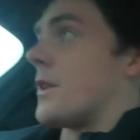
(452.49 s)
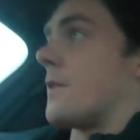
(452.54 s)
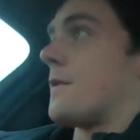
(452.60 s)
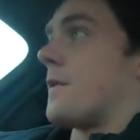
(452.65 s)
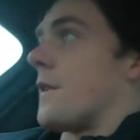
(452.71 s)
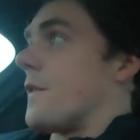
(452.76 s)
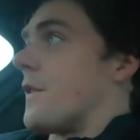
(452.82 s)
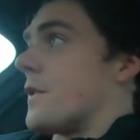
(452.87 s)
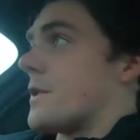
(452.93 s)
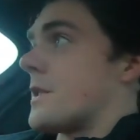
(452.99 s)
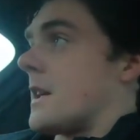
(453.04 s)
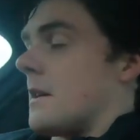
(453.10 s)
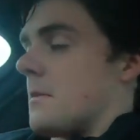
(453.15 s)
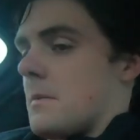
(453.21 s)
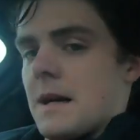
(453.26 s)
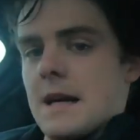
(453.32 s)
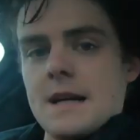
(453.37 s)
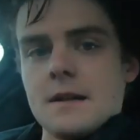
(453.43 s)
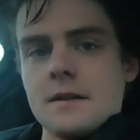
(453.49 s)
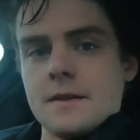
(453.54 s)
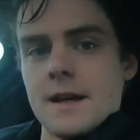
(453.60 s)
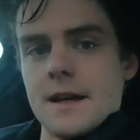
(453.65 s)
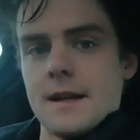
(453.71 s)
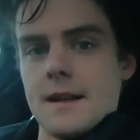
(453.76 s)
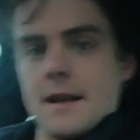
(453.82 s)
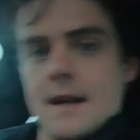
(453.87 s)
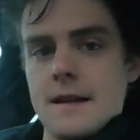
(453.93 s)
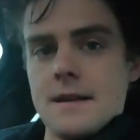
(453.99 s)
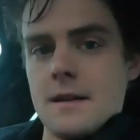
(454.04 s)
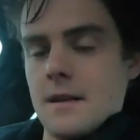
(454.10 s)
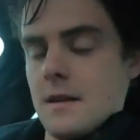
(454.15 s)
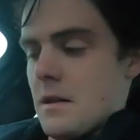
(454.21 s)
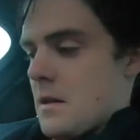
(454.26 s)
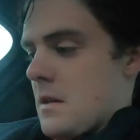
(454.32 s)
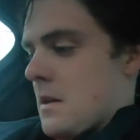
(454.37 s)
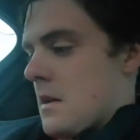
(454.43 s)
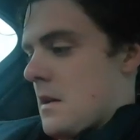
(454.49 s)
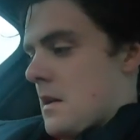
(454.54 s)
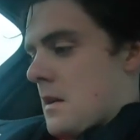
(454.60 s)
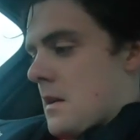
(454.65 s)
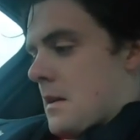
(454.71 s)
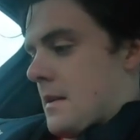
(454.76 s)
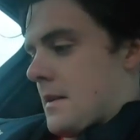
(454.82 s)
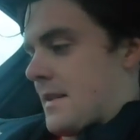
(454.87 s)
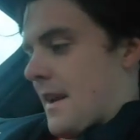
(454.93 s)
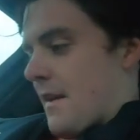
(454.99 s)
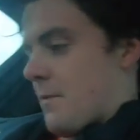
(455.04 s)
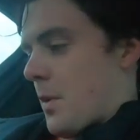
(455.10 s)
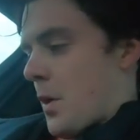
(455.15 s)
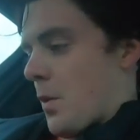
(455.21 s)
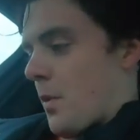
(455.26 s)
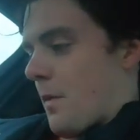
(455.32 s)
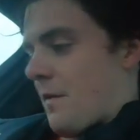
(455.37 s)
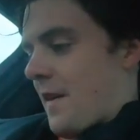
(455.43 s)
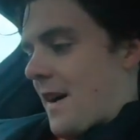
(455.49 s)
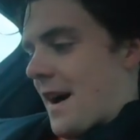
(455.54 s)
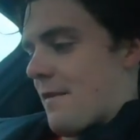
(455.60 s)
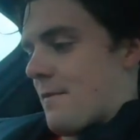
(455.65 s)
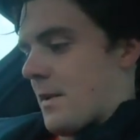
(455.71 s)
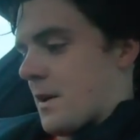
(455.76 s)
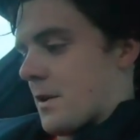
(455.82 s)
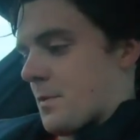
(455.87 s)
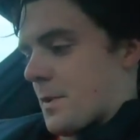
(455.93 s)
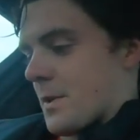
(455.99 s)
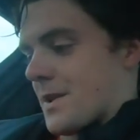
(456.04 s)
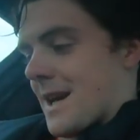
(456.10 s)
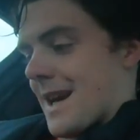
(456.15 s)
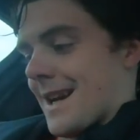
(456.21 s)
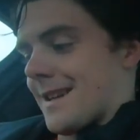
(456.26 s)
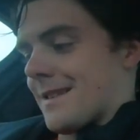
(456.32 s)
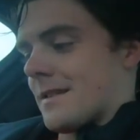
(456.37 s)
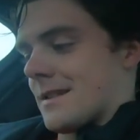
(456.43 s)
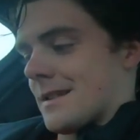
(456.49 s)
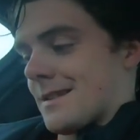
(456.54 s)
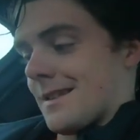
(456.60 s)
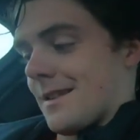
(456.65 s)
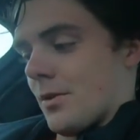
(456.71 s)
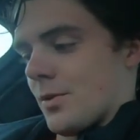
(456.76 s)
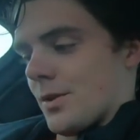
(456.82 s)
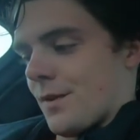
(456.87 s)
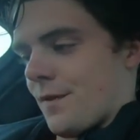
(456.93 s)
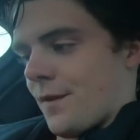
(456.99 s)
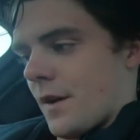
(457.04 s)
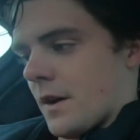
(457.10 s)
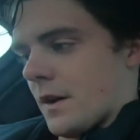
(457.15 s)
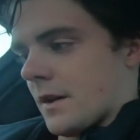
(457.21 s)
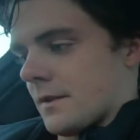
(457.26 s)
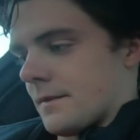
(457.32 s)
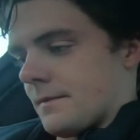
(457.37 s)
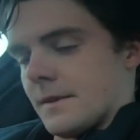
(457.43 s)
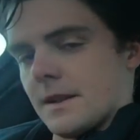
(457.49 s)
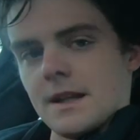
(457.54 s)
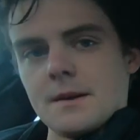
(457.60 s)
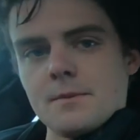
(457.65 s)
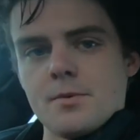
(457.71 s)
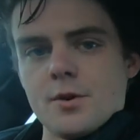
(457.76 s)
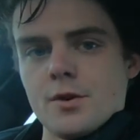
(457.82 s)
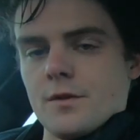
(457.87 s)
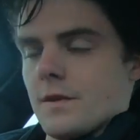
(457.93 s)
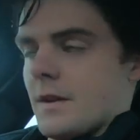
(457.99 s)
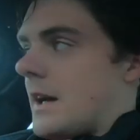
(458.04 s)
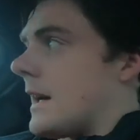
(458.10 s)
good for the first game back, I'll take that. 7.15 meters per second, slow as fuck, need to improve on